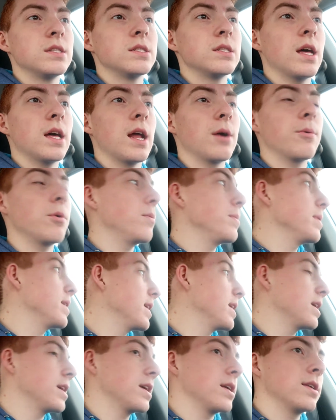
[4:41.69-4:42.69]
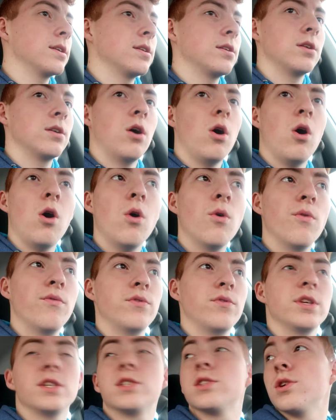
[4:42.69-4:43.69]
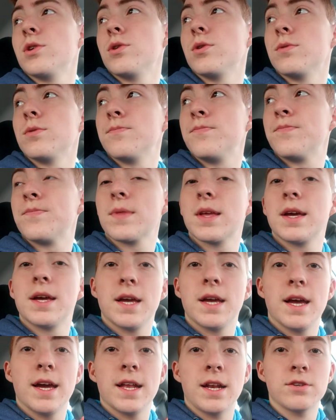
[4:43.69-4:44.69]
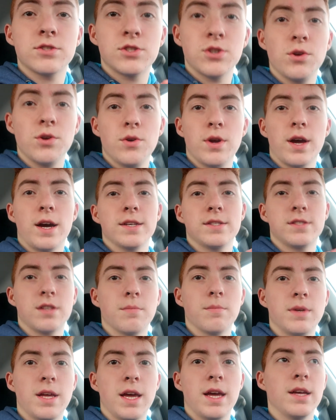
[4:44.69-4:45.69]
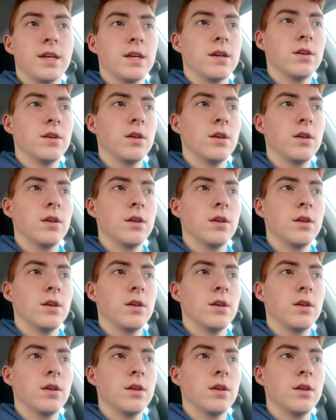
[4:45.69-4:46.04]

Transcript: that I will be getting hopefully soon, and I'll show you guys someday.